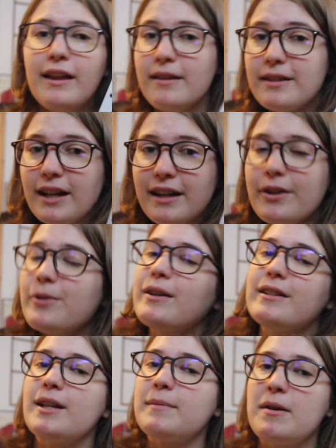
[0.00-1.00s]
This kind of note
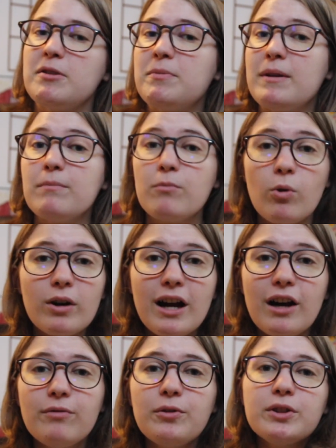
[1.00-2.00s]
can sometimes be more
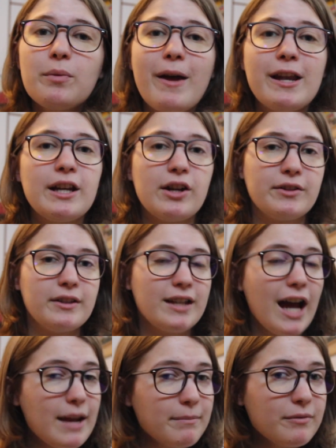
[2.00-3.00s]
helpful depending on the
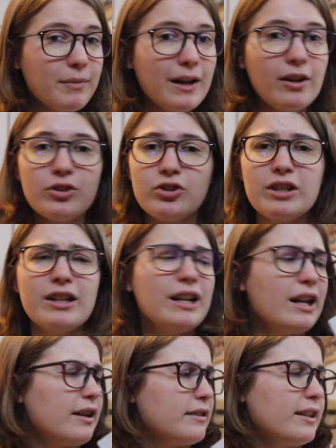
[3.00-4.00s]
type of biology,
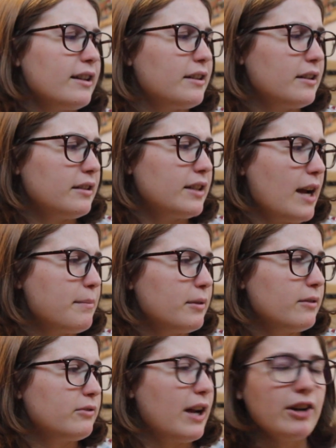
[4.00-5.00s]
the type
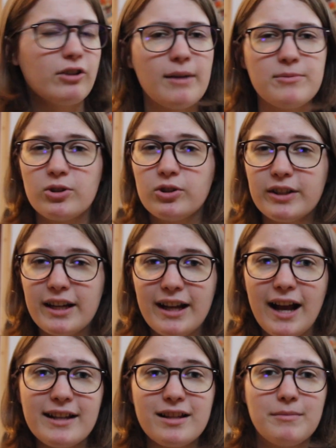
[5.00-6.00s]
of diagrams you're
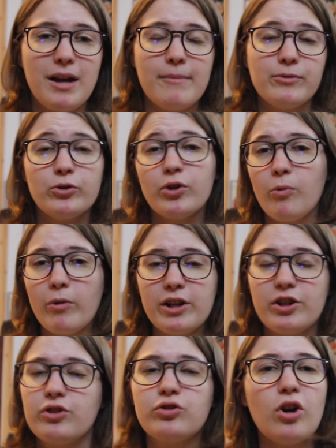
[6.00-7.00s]
looking at. Sometimes you don't want
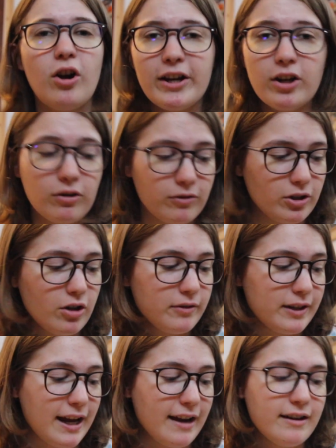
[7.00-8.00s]
to just draw it over and
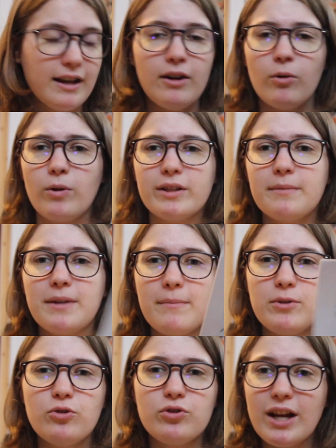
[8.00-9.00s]
over again or
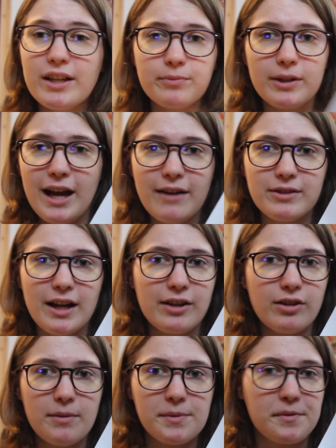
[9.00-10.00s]
sometimes you just want to have
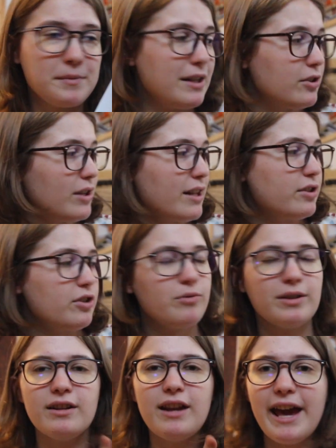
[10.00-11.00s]
diagrams from the internet so you
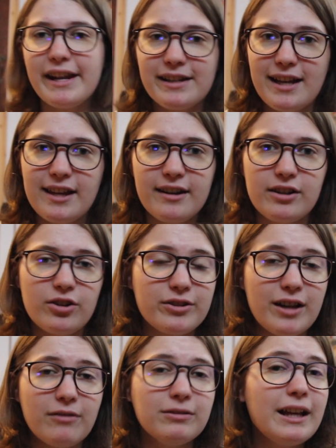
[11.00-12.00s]
can annotate it
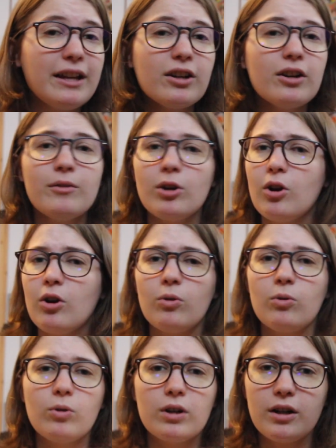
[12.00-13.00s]
yourself later
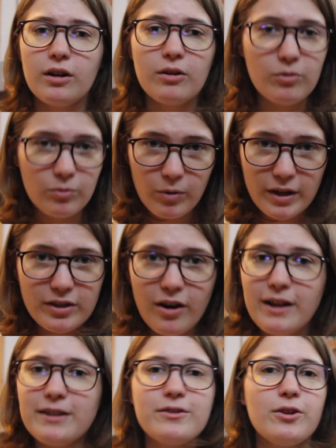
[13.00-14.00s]
or
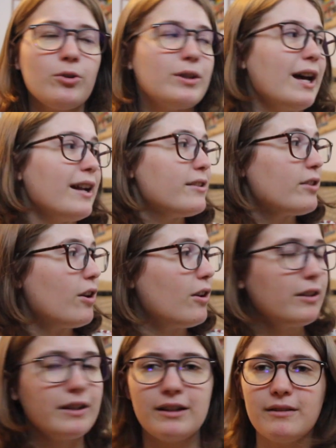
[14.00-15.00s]
whatnot. So that is
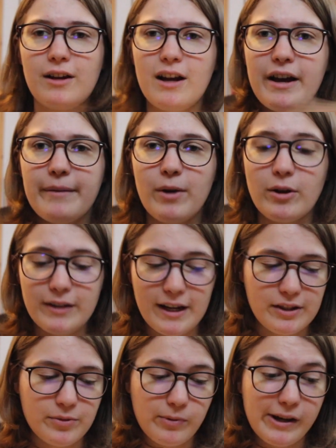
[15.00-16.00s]
all um,
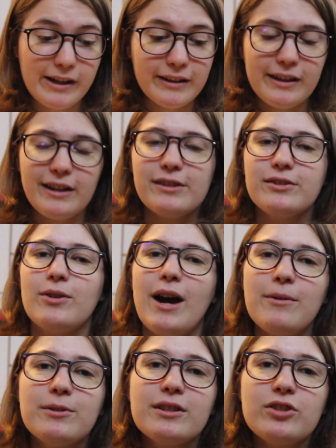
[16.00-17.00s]
online as well. So
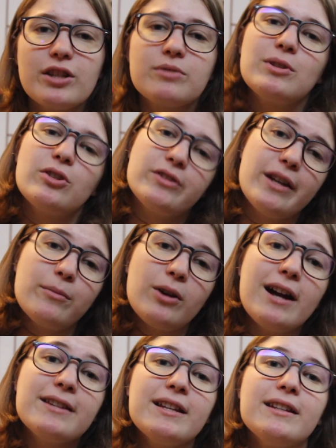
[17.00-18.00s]
I would suggest when you're
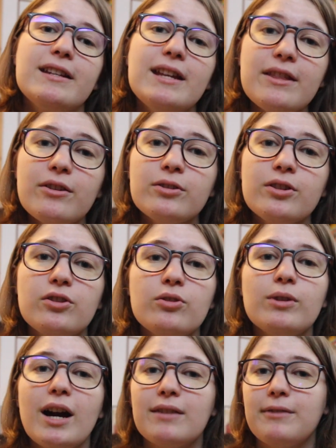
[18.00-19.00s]
summarizing either to
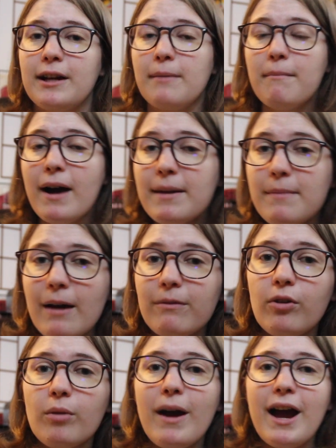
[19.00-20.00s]
do kind of like a mind
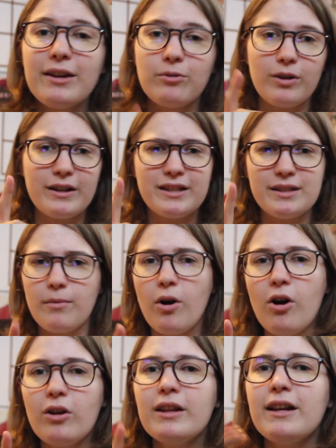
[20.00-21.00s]
map format or a
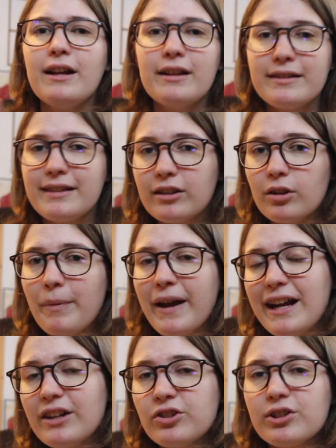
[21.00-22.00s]
small single
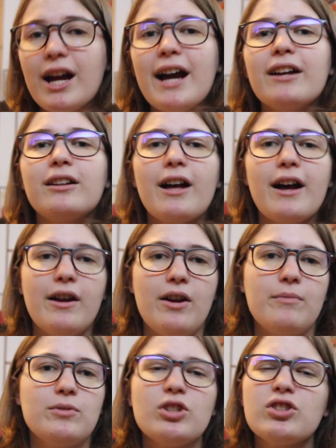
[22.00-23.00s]
page style,
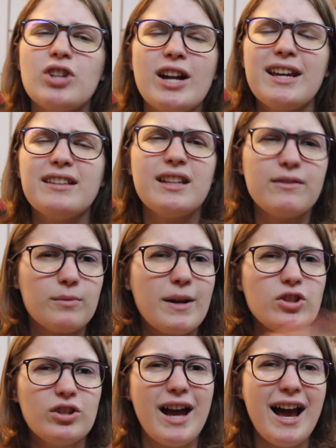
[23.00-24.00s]
um, just try to get the
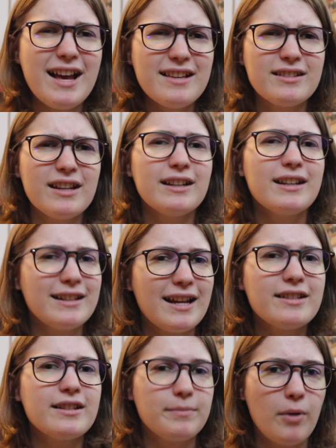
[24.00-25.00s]
information as
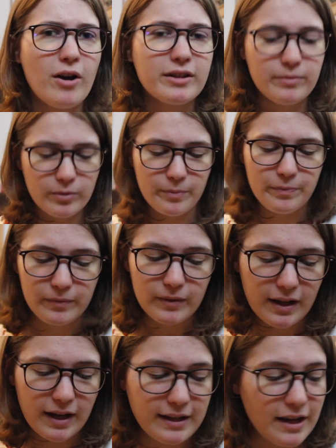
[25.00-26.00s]
condensed as possible.
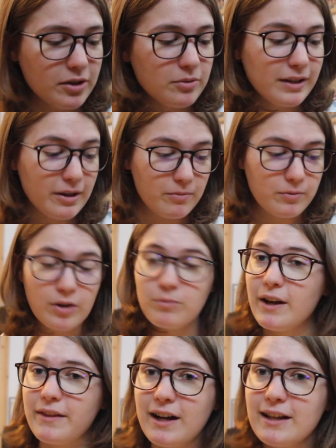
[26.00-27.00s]
Another really good
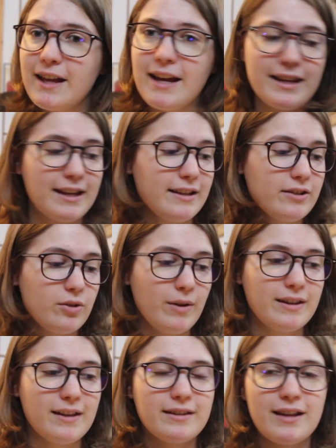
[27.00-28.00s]
way that I like is
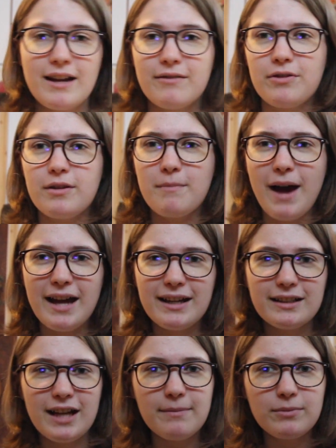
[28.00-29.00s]
doing this kind of
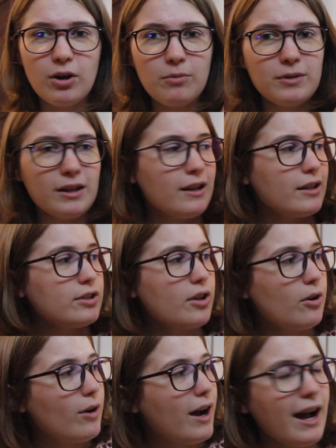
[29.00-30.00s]
thematic type note.
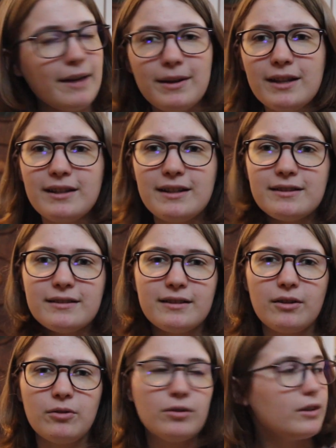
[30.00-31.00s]
So I made these
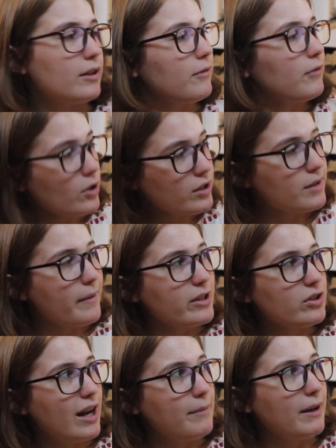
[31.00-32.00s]
the first
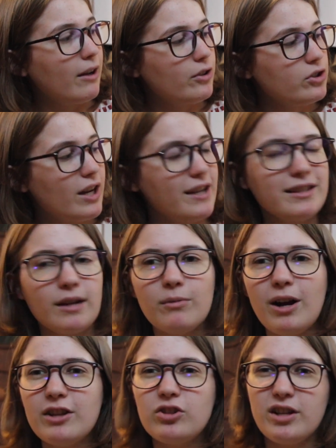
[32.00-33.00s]
semester I had biology, I
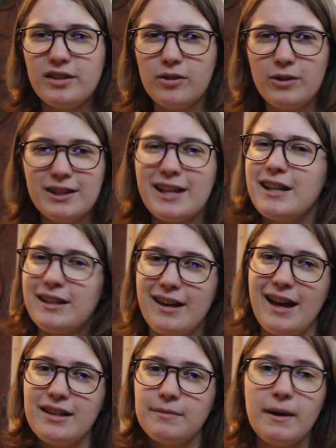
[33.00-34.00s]
summarized just the units I didn't
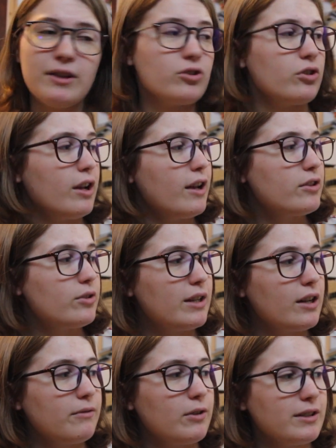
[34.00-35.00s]
get as much. So
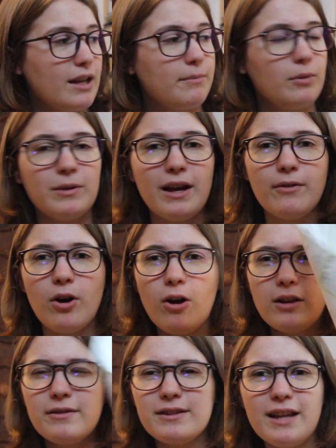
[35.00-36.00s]
here, for example, we have
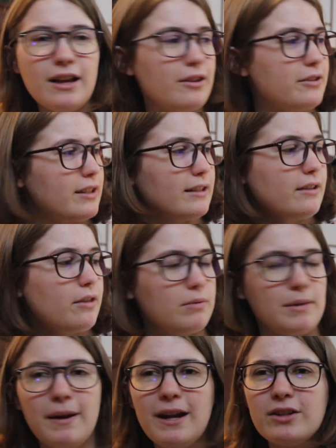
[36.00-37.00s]
all of cells in
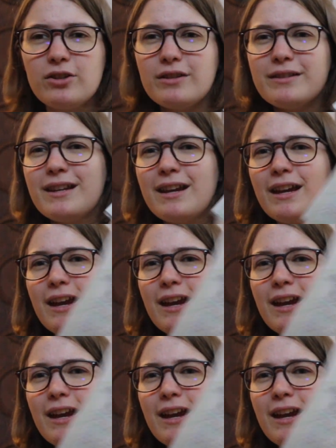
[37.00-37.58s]
three pages,